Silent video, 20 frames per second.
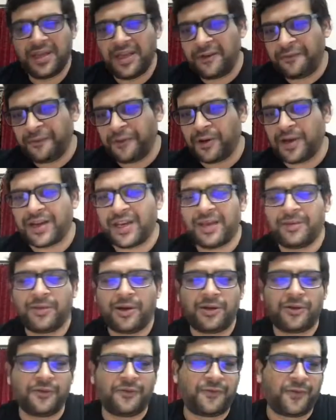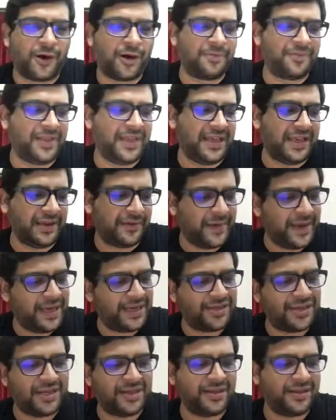If you are able to form the
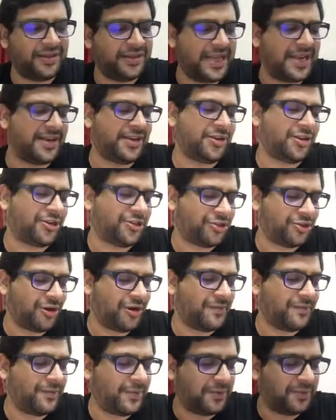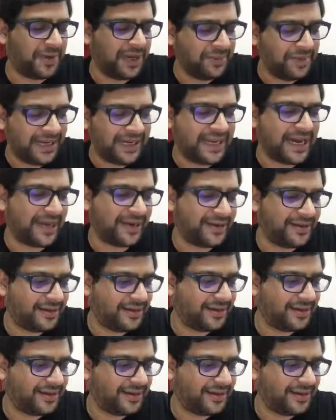equation, then your job will be done.